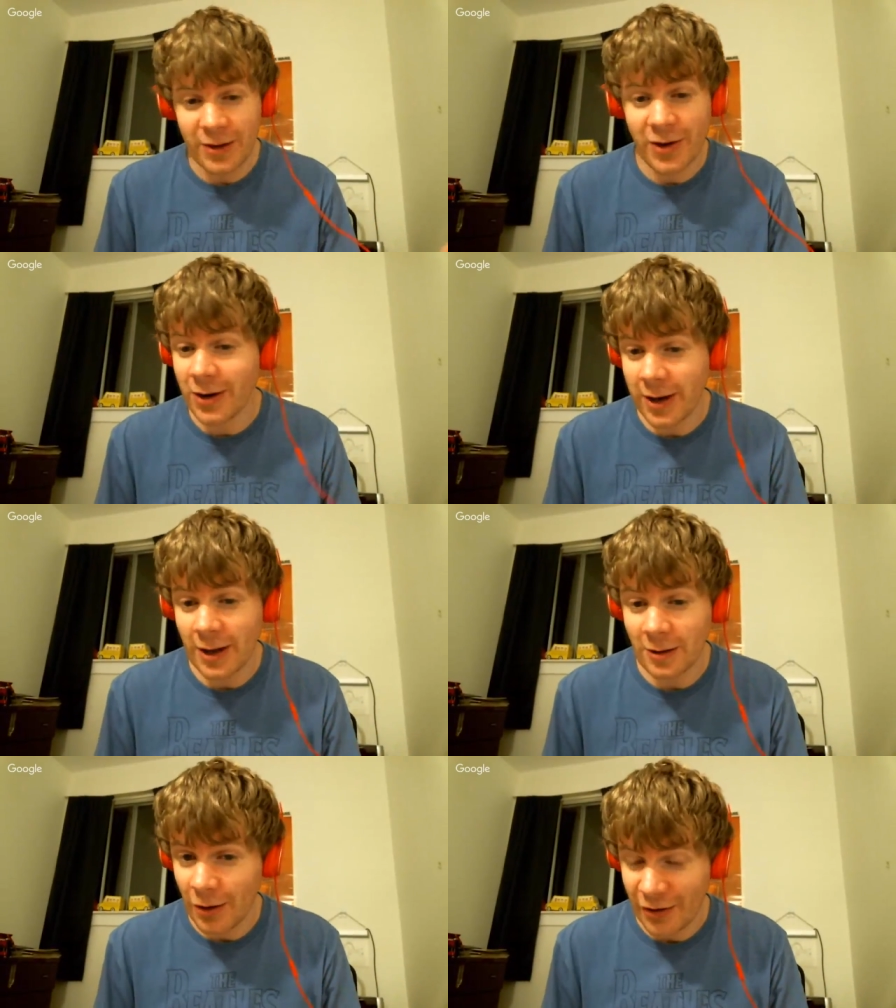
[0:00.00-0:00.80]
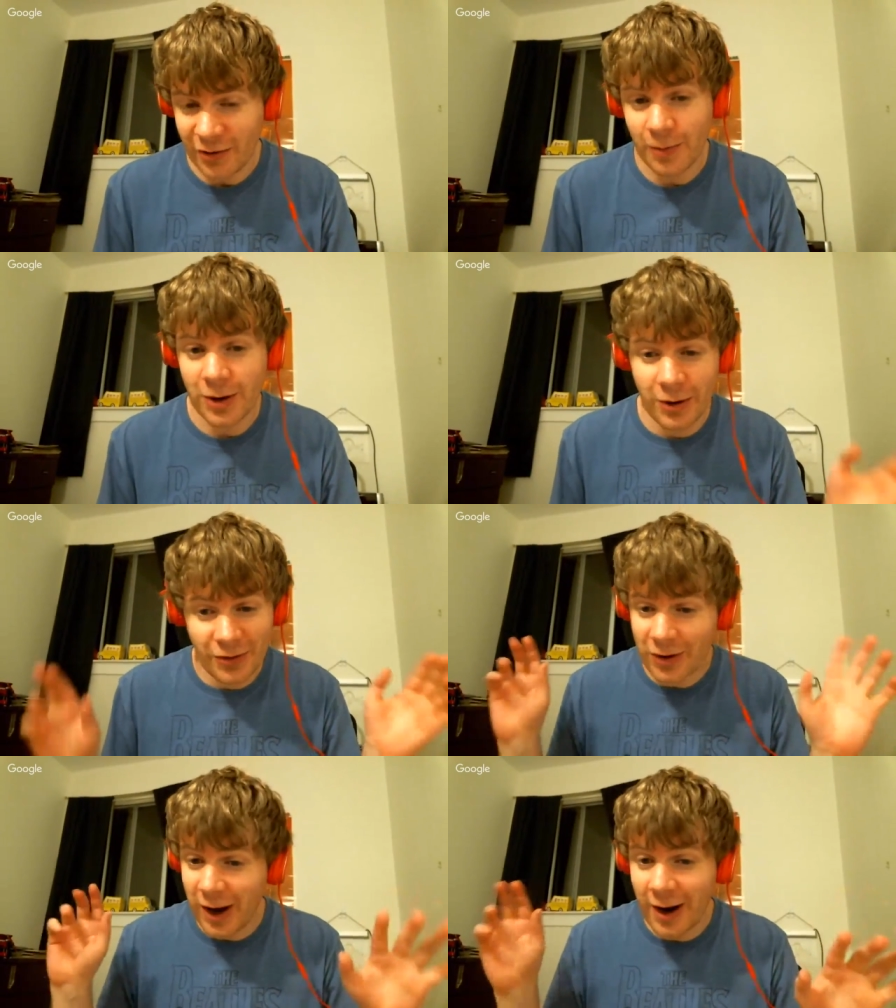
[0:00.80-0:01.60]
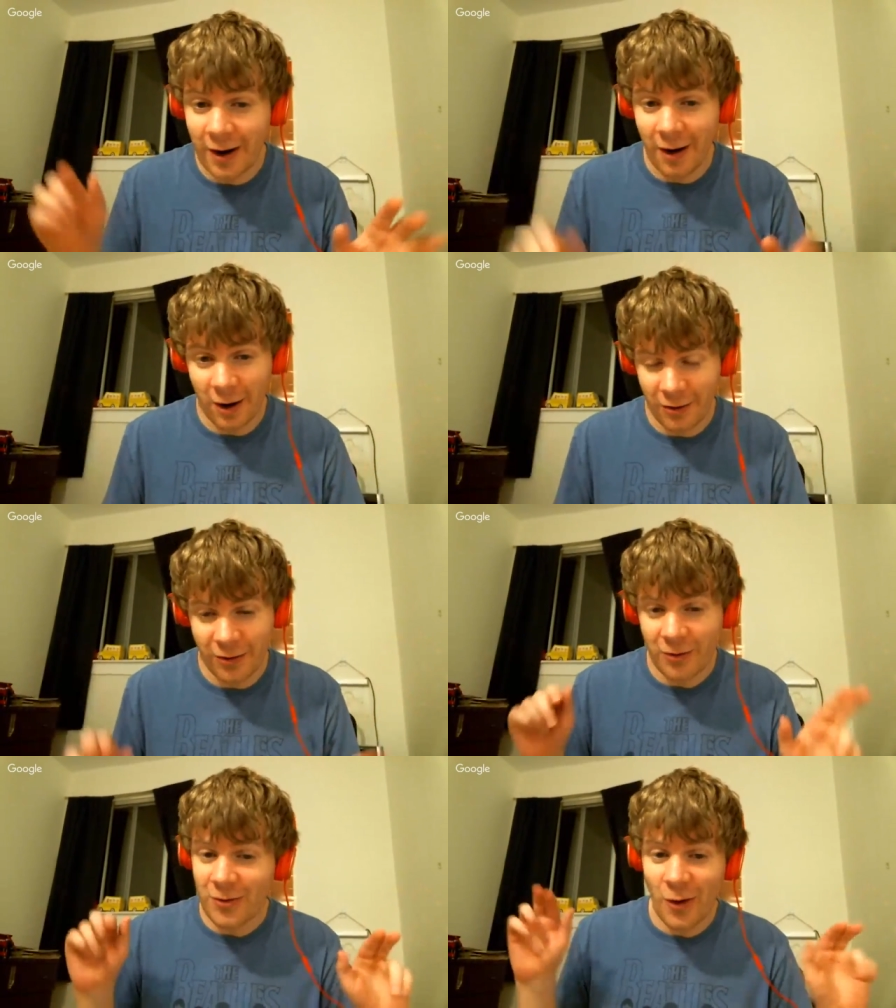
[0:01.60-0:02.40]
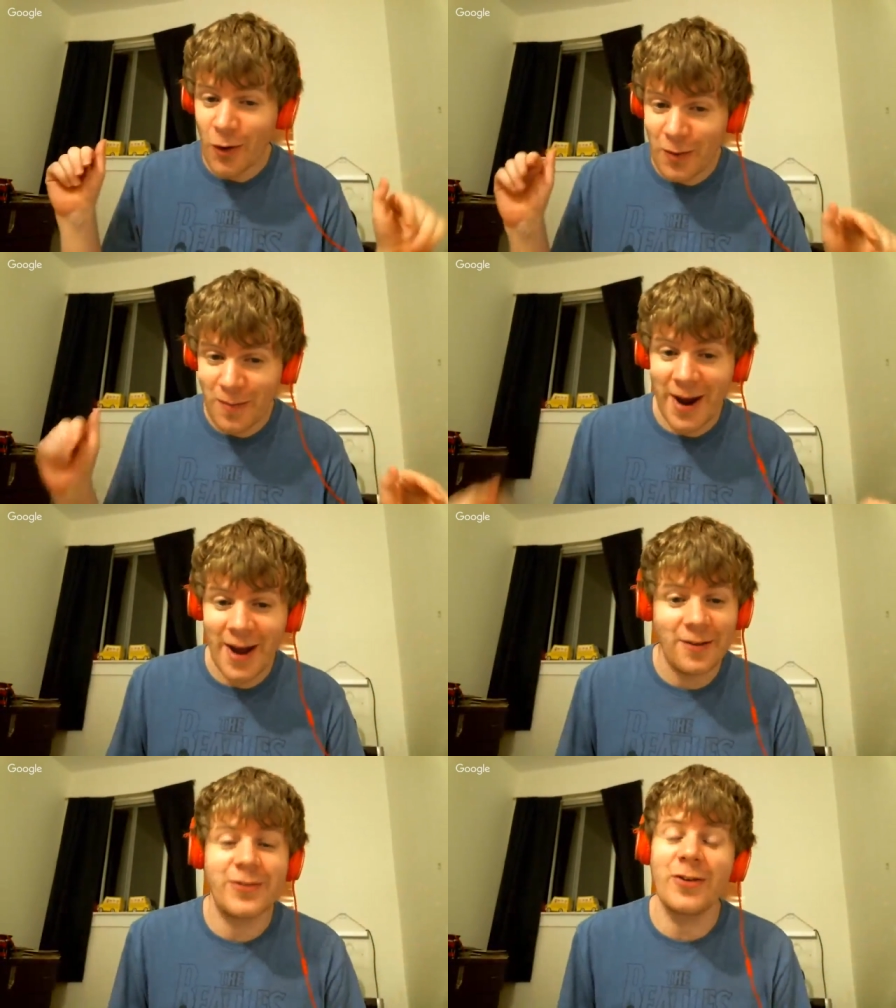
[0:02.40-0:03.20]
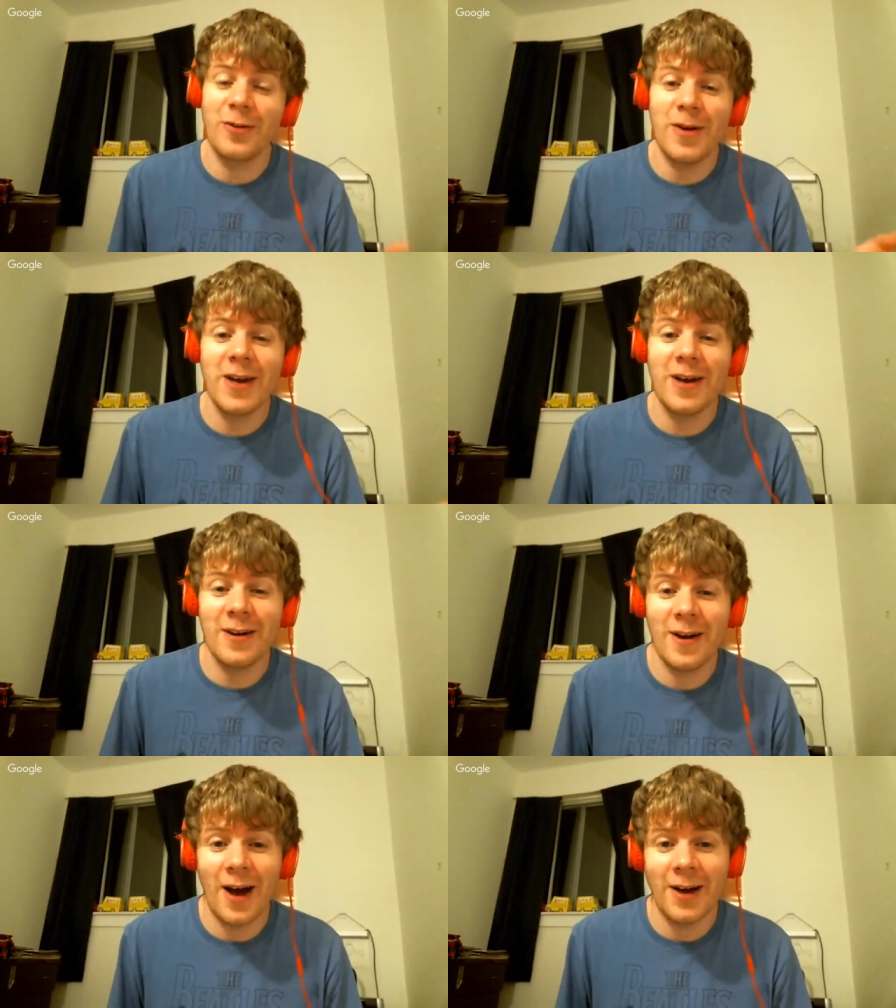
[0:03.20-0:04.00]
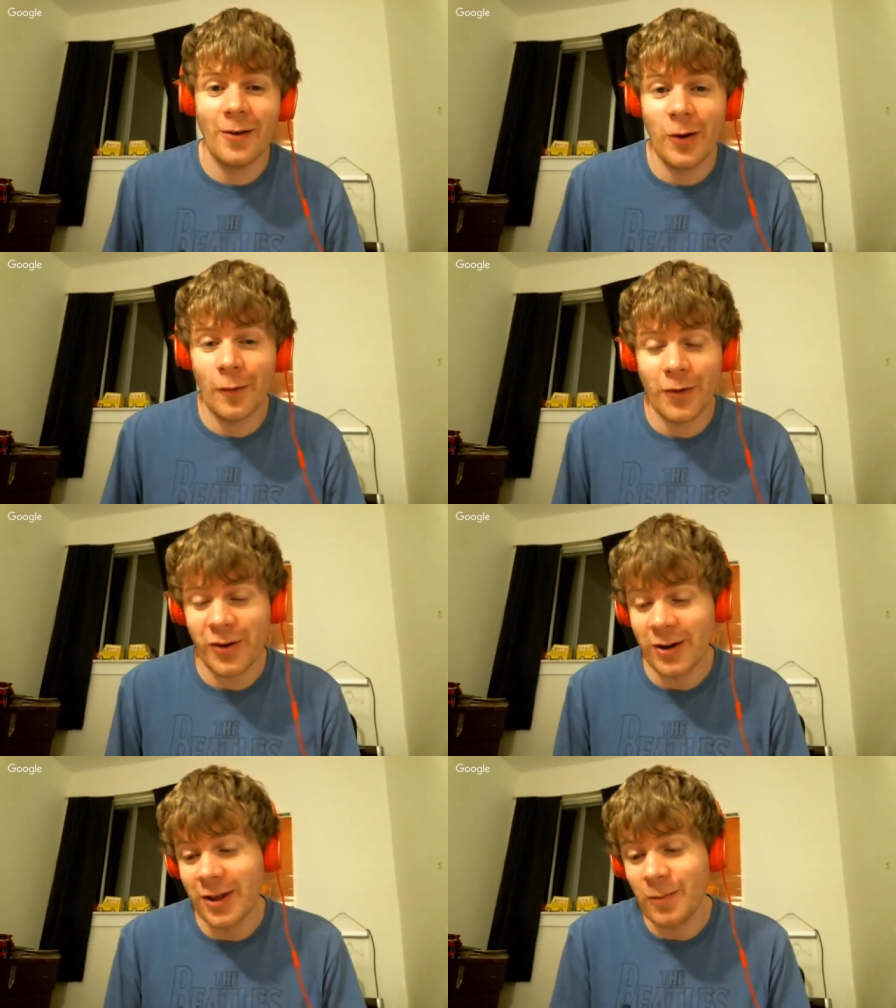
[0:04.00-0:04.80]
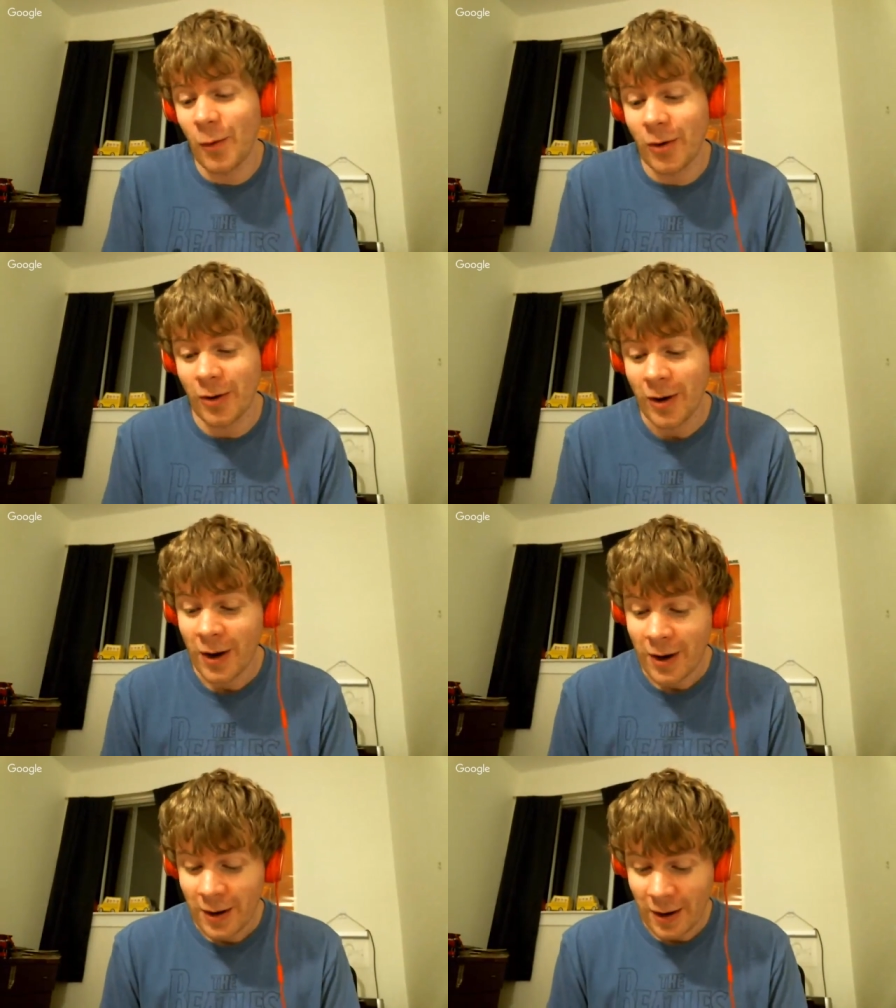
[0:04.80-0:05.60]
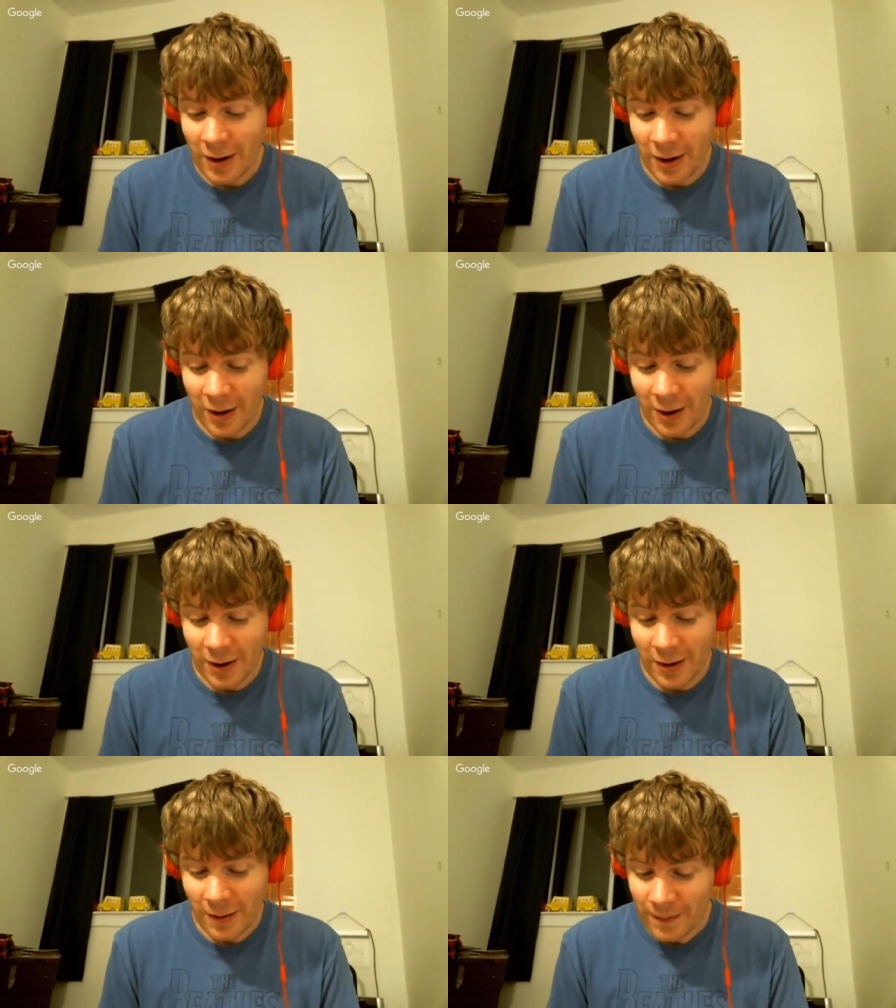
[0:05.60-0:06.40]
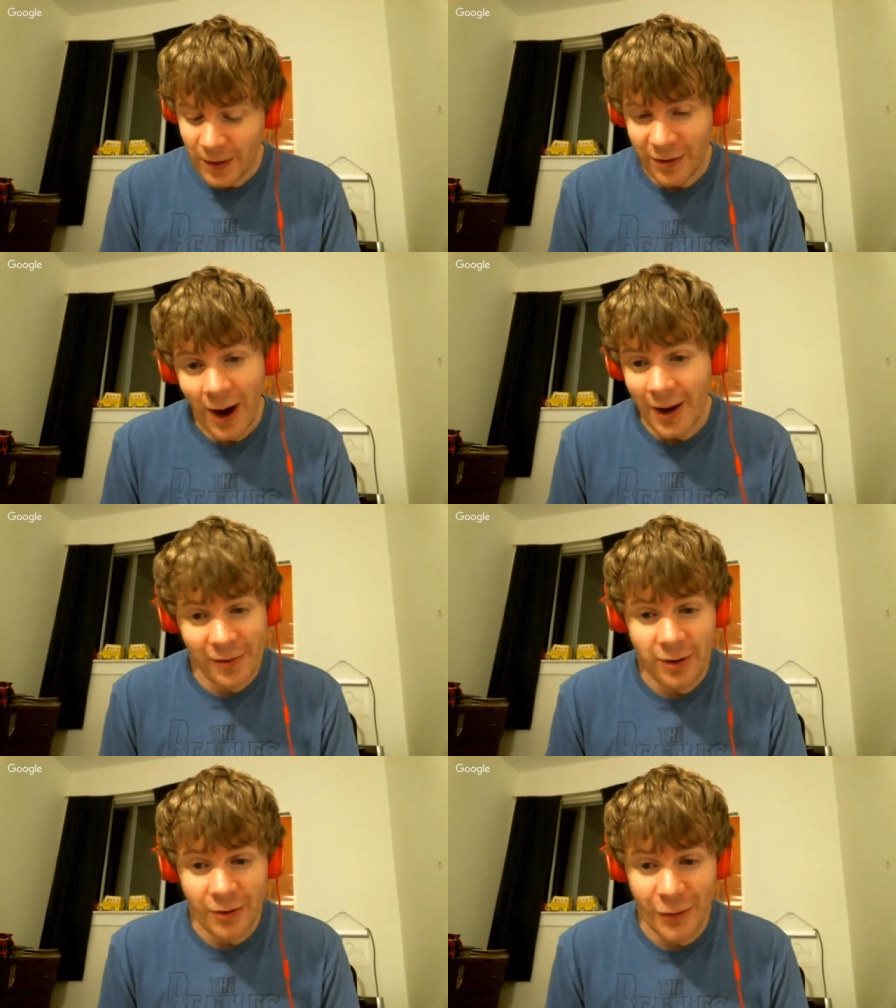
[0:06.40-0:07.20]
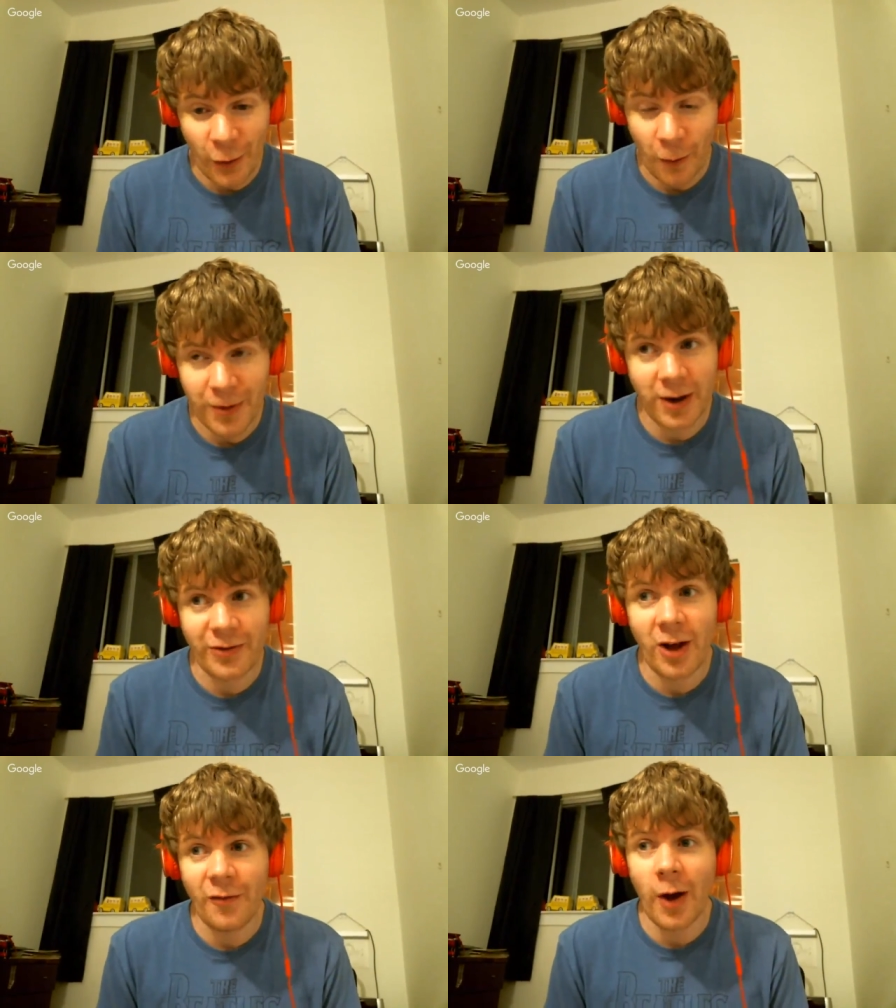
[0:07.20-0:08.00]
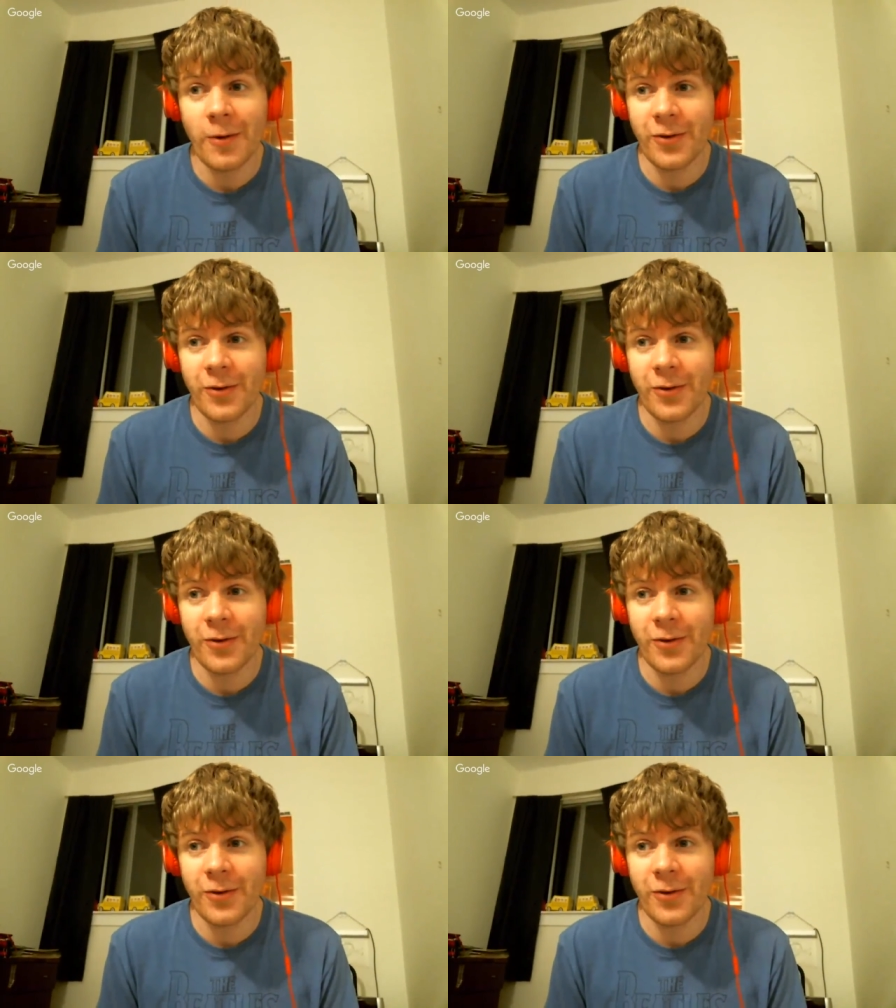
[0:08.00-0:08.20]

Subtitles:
He's going to get looks, but he doesn't care because he's his own man. So to me, I don't know if there's anything more that ties into the scorpion itself.